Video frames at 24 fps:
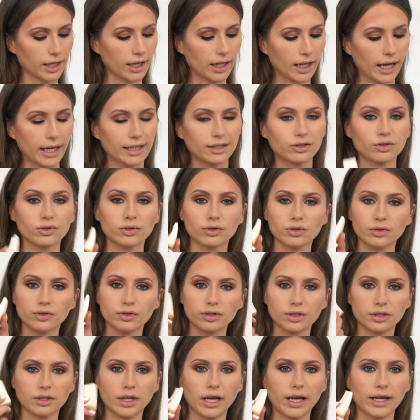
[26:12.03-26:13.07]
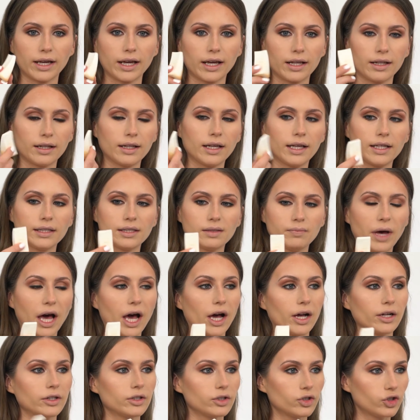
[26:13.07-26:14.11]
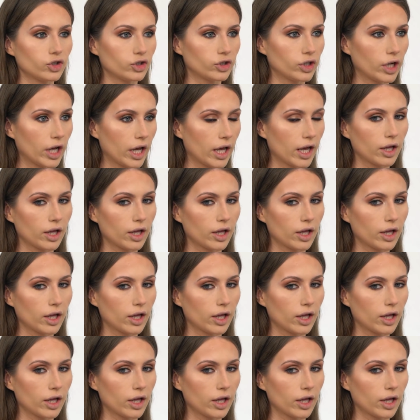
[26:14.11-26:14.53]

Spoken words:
he likes to use again the sponge